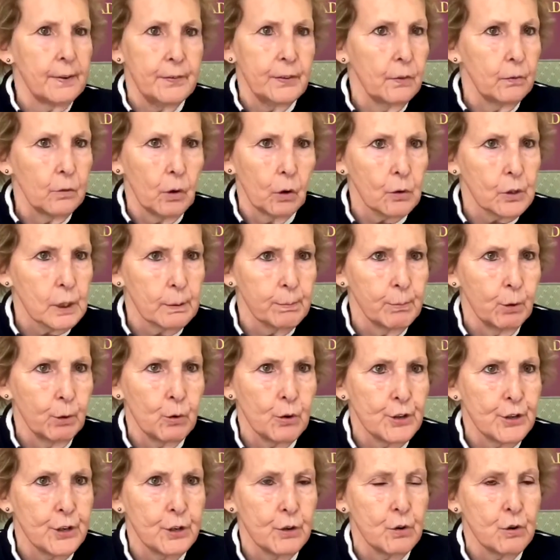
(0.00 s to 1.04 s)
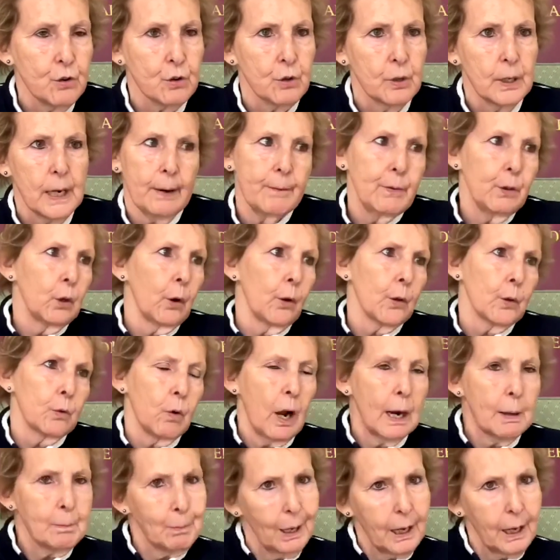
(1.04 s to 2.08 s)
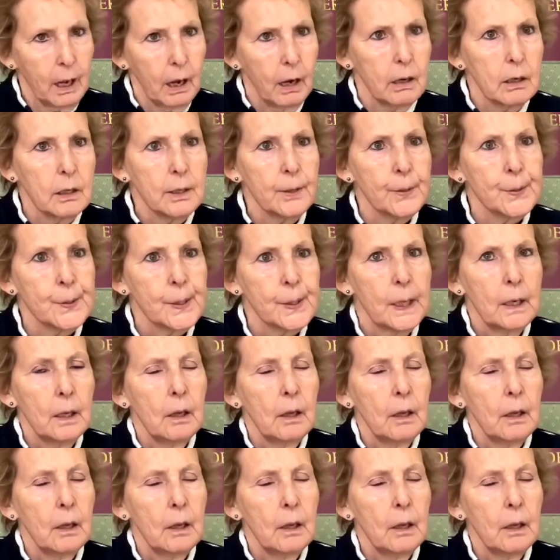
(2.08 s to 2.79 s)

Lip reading: you've got small children? Have you got the right plugs?